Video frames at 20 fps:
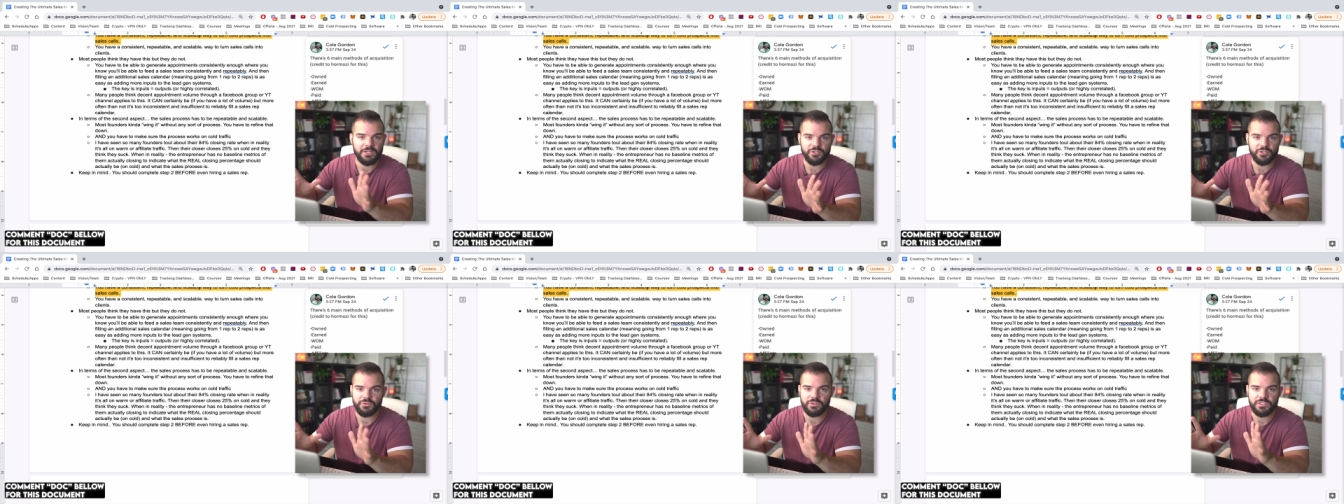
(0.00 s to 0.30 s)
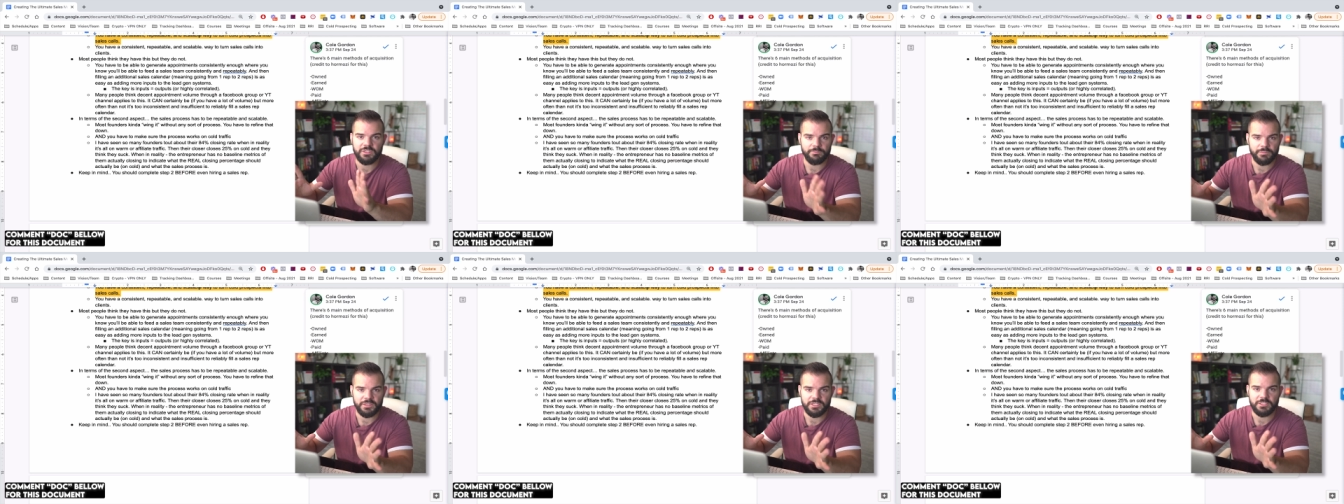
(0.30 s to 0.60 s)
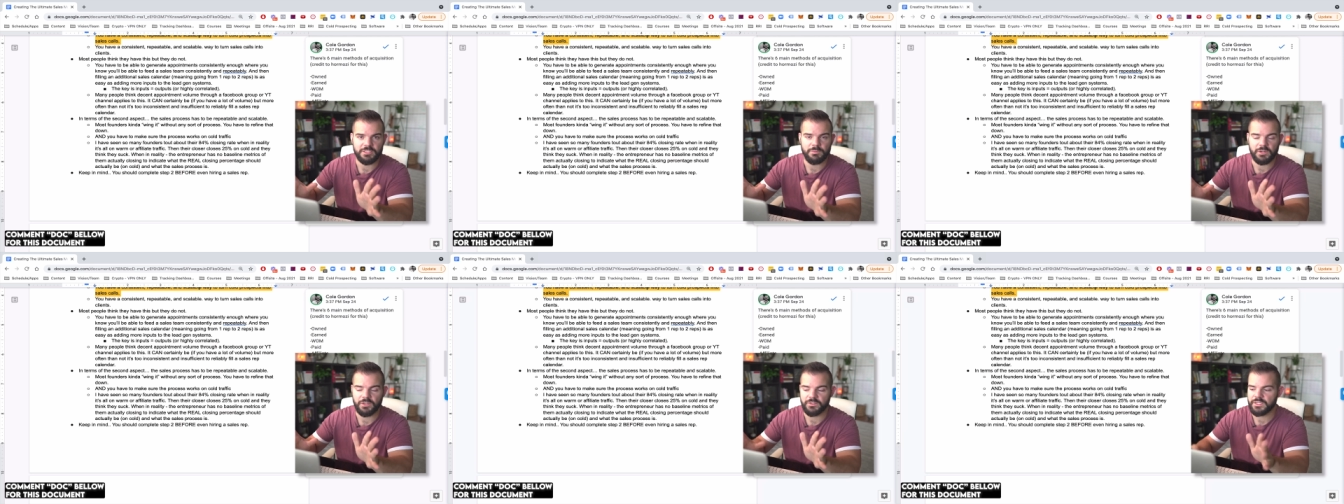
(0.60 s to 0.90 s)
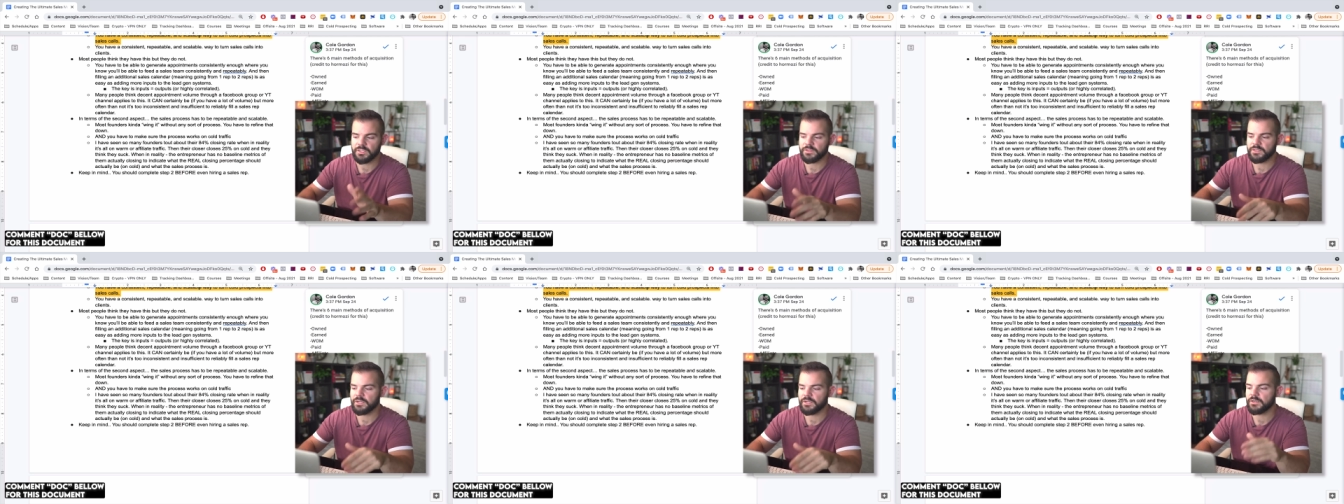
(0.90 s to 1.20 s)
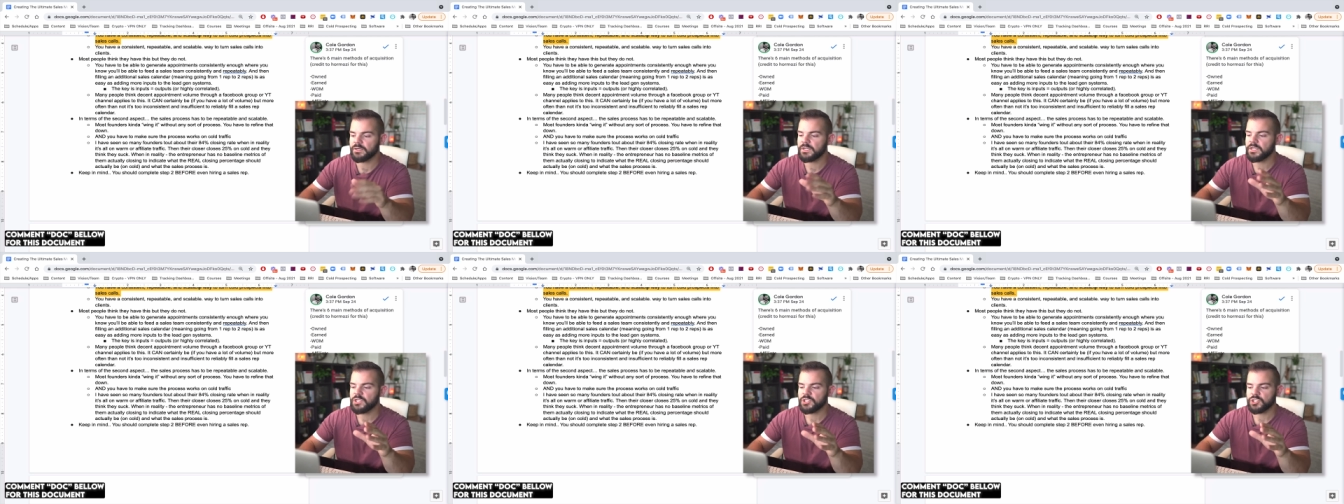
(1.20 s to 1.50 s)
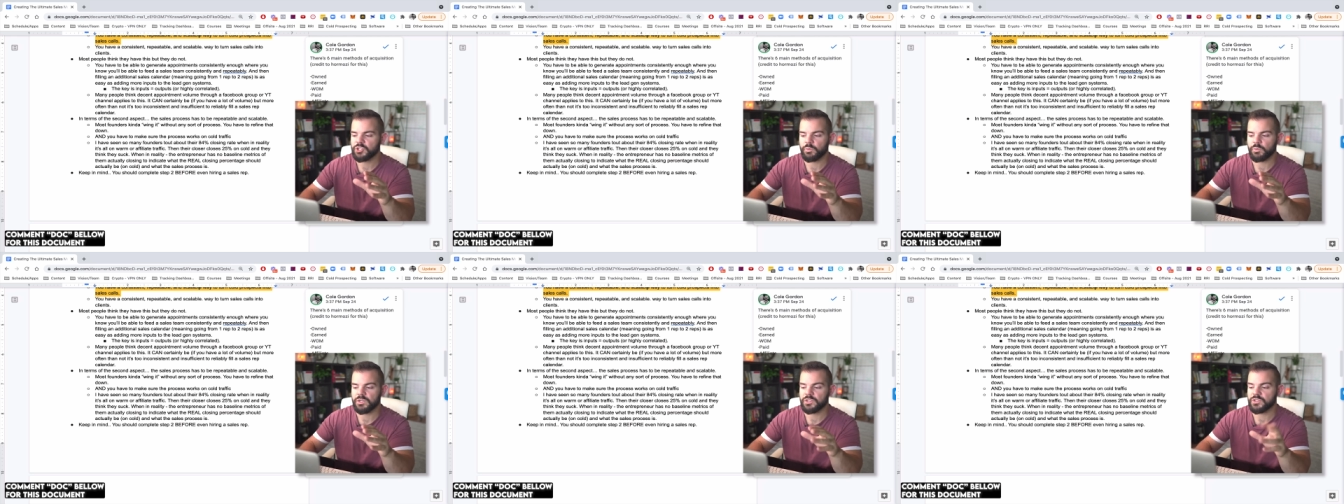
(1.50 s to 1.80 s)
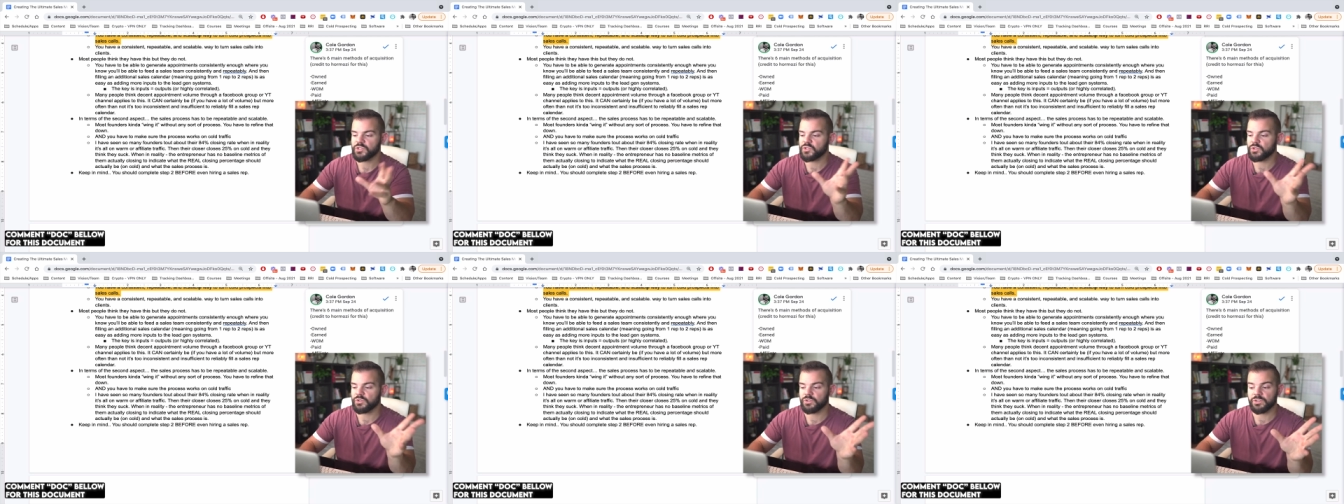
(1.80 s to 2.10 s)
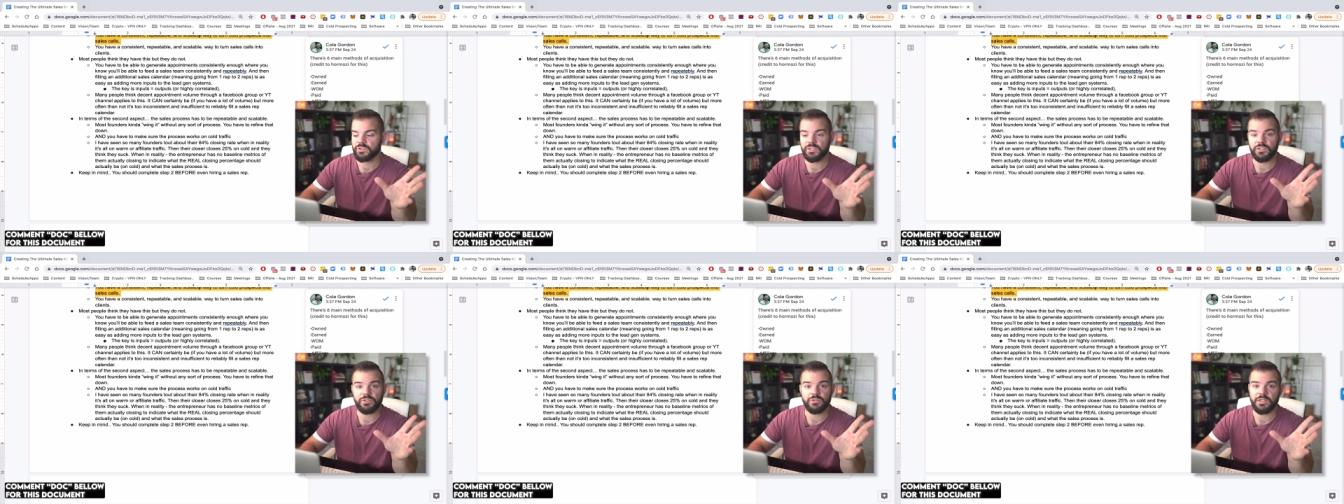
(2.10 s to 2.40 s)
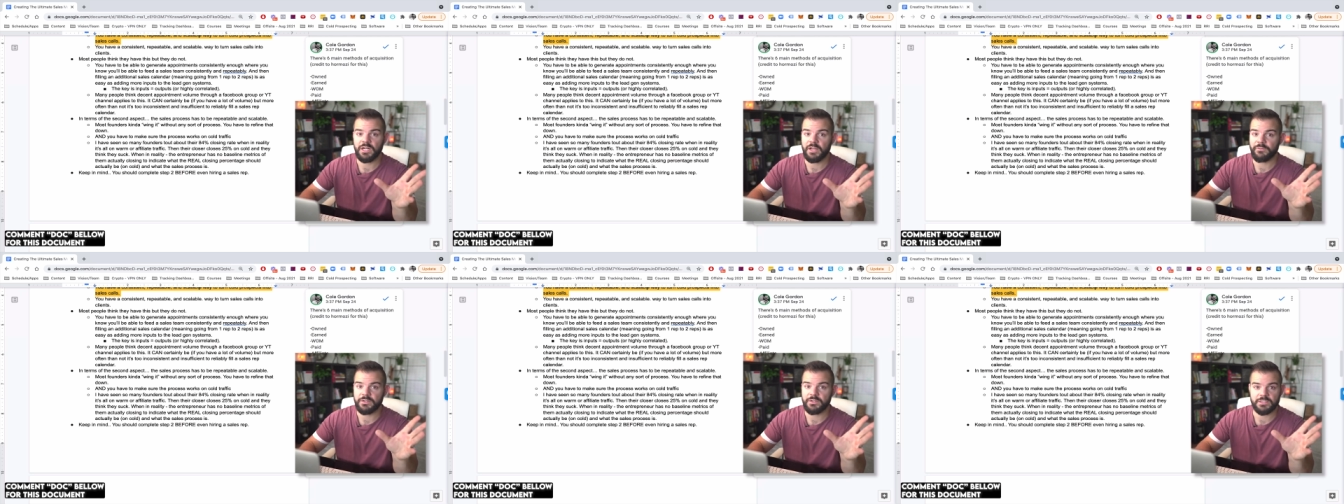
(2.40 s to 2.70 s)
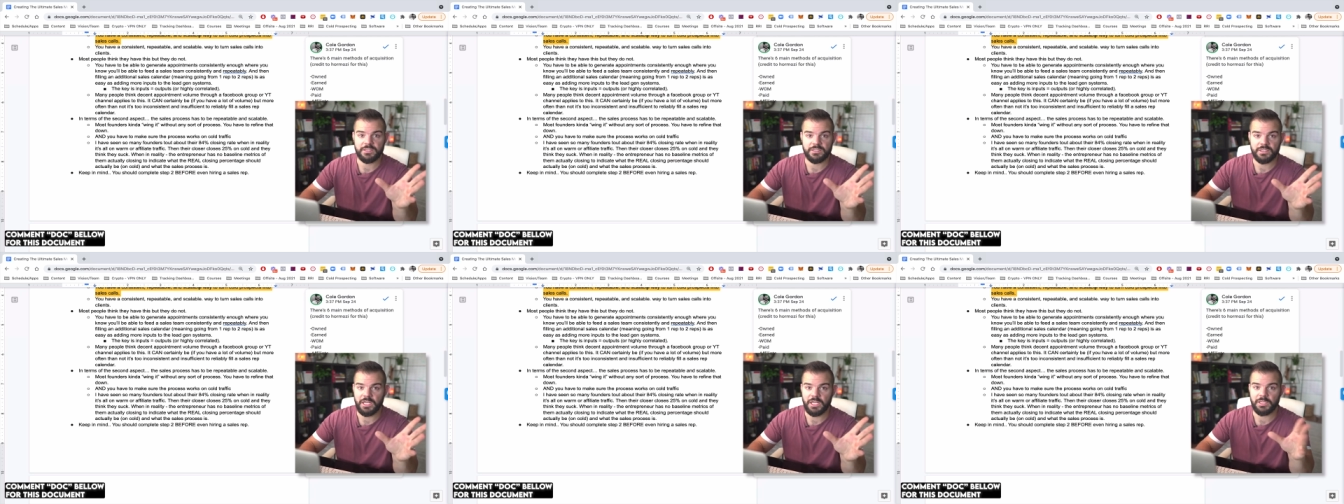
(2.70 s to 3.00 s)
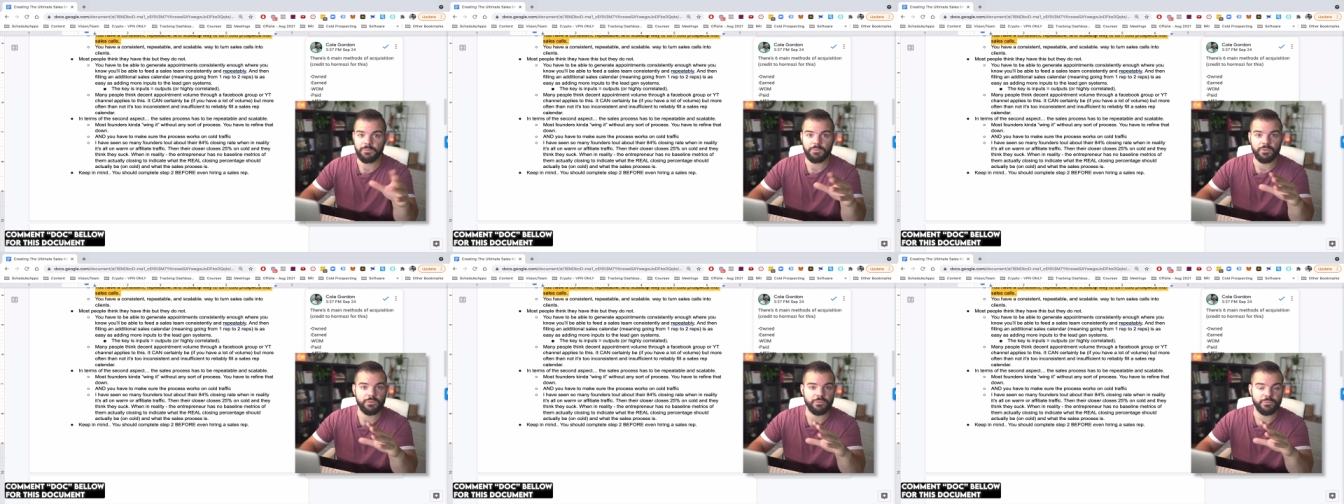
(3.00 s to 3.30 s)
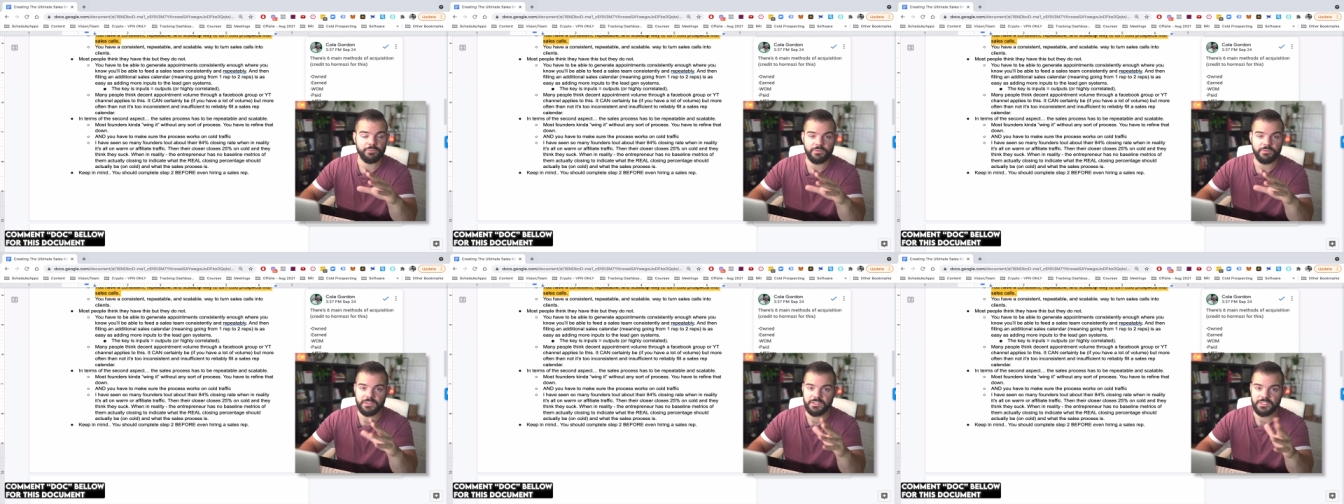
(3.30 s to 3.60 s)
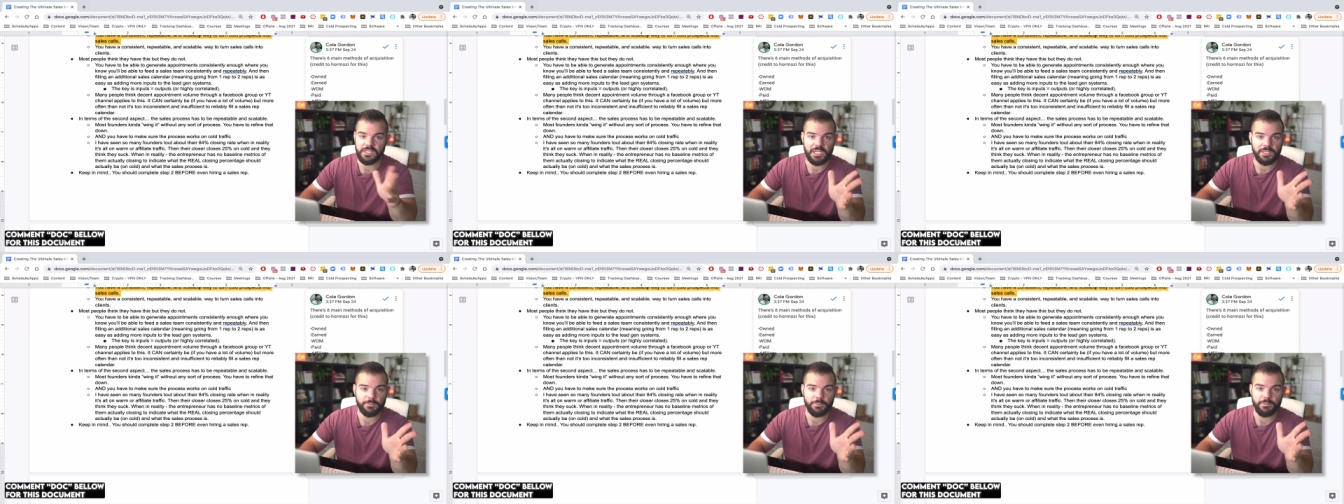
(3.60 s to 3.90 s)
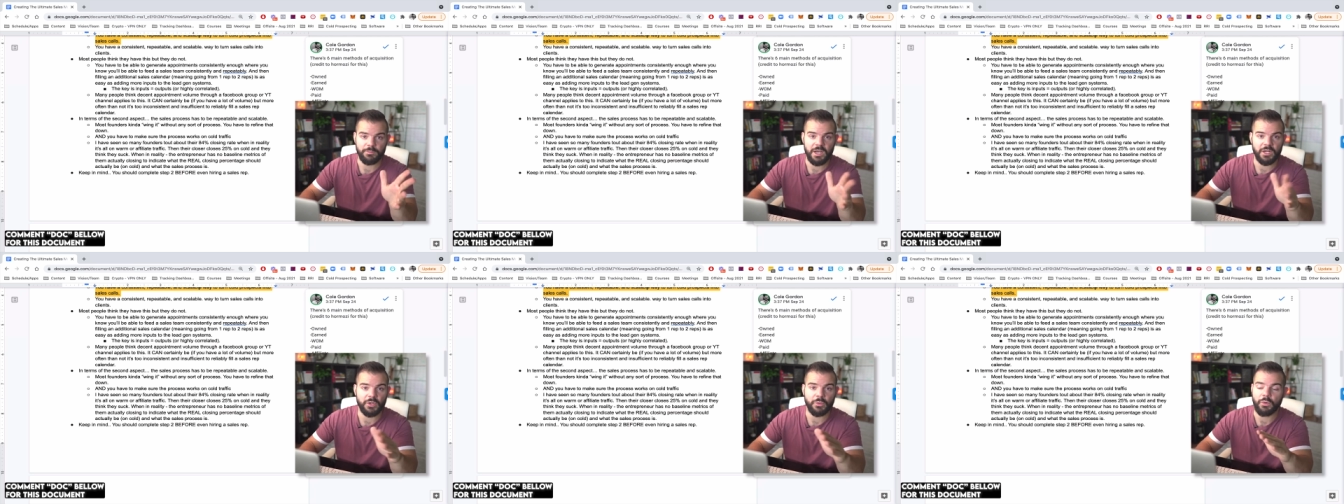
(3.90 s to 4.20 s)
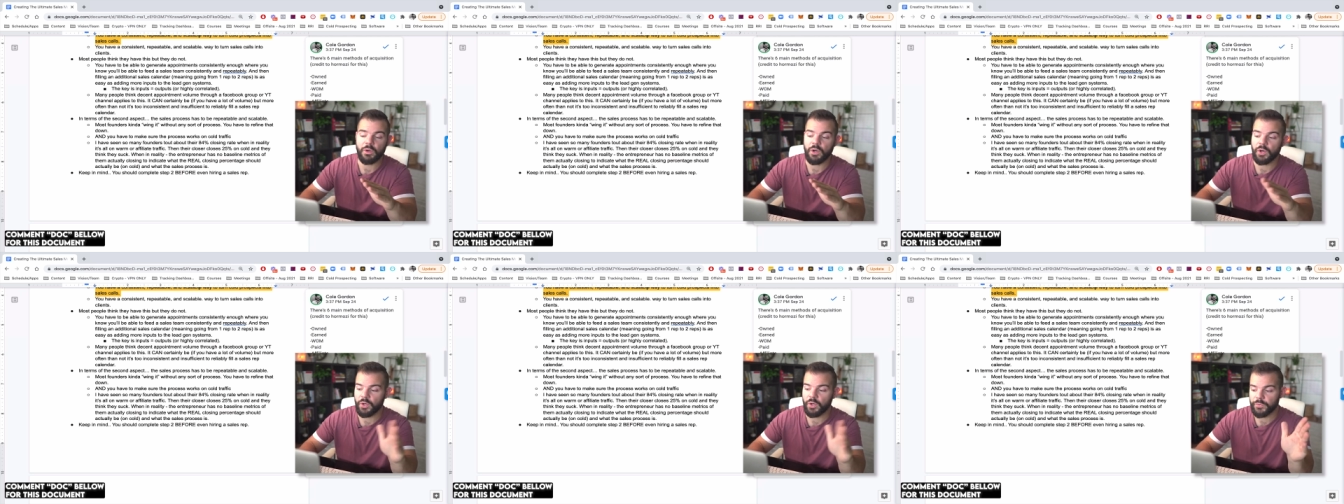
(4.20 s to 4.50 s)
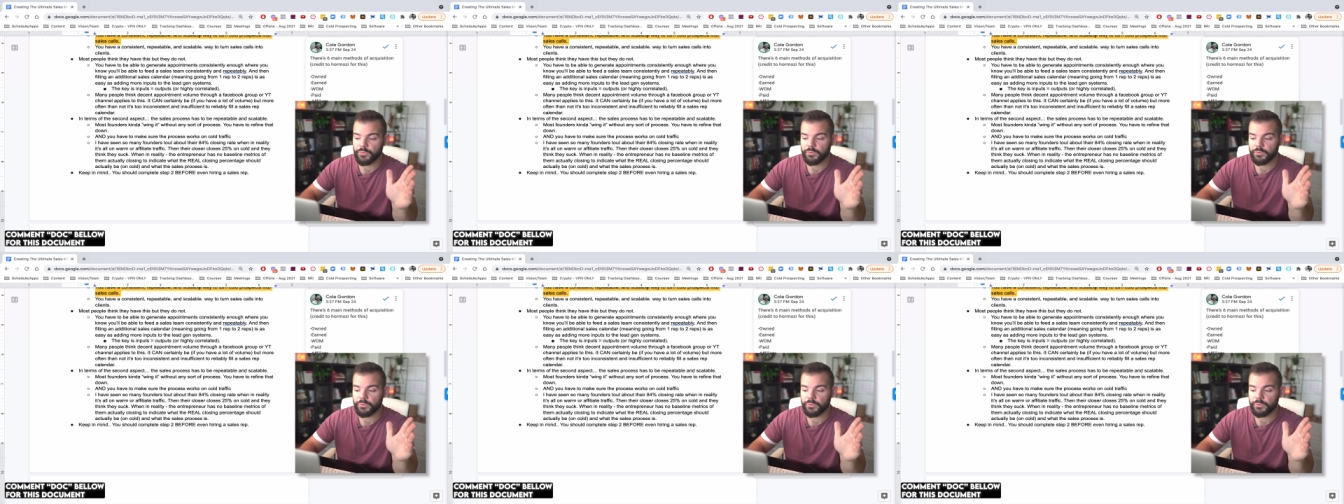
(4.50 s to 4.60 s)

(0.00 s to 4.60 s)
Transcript: industries and business models out there to where certainly you could have a scalable scalable model all